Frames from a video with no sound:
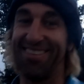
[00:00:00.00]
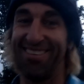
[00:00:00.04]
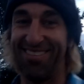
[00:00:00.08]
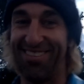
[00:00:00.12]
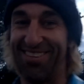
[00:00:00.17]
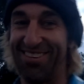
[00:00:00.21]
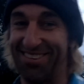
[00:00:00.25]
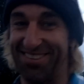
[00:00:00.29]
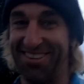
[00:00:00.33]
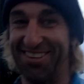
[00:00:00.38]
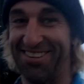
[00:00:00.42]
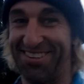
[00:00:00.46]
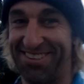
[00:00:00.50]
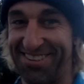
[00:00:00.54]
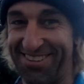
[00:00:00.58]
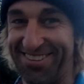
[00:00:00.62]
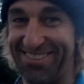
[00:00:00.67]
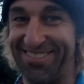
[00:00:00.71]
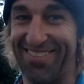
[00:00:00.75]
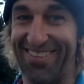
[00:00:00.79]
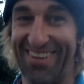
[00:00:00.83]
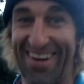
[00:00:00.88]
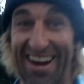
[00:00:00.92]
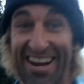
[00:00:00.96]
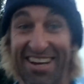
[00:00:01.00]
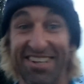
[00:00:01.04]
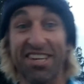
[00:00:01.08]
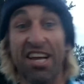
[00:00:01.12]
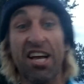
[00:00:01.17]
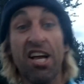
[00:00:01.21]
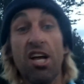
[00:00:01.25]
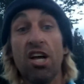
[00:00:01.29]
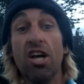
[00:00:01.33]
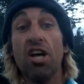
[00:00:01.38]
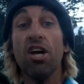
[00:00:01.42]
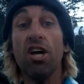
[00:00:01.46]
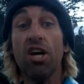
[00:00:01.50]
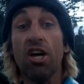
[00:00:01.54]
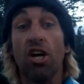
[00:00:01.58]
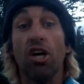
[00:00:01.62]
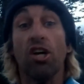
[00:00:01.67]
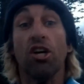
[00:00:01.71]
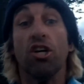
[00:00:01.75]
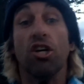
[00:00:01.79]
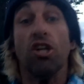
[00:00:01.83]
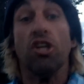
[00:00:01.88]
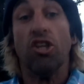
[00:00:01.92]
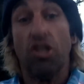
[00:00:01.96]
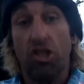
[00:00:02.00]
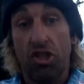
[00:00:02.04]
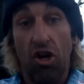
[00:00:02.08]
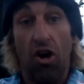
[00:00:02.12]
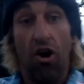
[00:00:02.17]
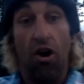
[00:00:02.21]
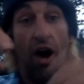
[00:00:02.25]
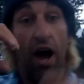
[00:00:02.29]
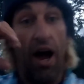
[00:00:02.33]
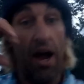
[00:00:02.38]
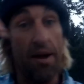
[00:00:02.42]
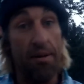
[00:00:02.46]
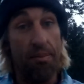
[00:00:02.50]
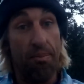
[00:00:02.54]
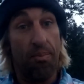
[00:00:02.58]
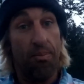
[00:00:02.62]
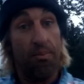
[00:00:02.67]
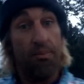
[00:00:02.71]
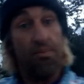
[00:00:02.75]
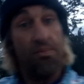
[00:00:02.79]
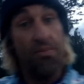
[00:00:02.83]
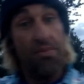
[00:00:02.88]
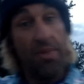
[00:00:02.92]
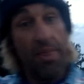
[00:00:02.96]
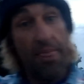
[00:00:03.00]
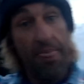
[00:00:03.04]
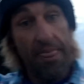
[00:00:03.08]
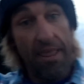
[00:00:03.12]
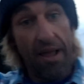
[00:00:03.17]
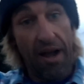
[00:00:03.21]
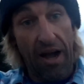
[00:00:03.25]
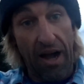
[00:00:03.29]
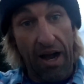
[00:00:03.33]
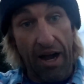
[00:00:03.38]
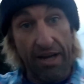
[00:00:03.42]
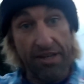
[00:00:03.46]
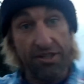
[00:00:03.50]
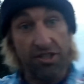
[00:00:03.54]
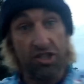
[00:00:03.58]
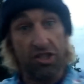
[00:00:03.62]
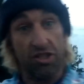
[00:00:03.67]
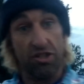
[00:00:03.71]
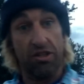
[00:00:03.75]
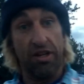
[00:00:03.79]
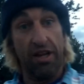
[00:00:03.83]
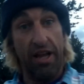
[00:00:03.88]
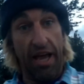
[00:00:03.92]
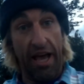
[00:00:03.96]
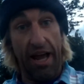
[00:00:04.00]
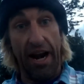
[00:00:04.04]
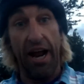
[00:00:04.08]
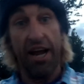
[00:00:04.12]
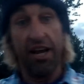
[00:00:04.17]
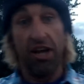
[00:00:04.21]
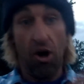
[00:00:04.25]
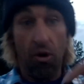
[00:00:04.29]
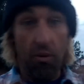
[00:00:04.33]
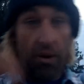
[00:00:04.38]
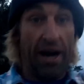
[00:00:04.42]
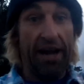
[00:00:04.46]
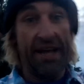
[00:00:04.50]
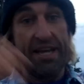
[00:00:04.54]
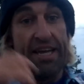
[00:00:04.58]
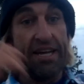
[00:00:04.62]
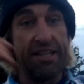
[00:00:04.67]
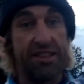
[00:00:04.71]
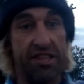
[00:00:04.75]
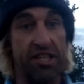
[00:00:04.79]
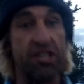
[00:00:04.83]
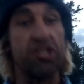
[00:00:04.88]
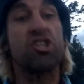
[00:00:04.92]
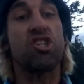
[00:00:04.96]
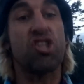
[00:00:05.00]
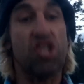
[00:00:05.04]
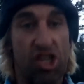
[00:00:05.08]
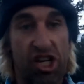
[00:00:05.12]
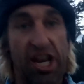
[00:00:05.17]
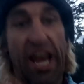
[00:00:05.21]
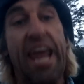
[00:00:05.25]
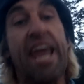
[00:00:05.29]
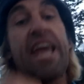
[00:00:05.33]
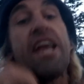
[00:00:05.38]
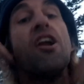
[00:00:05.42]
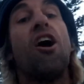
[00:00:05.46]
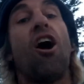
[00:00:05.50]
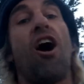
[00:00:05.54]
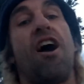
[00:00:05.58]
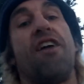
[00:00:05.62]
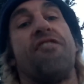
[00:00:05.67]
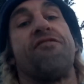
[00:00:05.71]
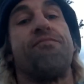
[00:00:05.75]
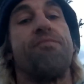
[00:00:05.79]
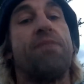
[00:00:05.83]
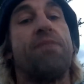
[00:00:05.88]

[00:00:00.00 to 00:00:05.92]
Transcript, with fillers: it was a dude ranch. So I, I, and I go, when I get this chain off